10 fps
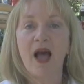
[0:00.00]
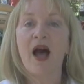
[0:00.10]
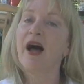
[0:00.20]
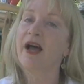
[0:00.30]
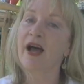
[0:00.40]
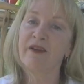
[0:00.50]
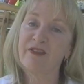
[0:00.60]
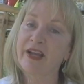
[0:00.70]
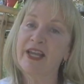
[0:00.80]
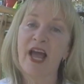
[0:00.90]
Uh, if
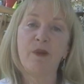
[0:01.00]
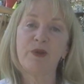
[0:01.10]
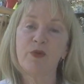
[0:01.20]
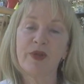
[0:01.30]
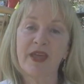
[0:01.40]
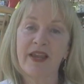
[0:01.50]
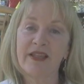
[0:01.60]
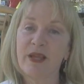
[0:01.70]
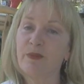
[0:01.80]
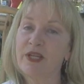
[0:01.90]
I can help you with
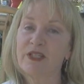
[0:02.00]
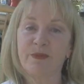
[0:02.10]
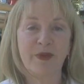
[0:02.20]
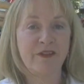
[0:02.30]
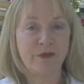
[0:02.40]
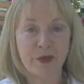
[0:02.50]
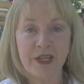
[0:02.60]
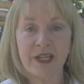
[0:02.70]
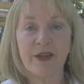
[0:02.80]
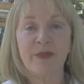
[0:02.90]
anything, please feel free
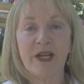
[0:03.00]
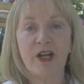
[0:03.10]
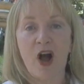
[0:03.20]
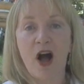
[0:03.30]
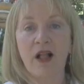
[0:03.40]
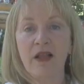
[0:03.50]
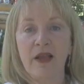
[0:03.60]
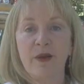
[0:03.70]
to give me a call.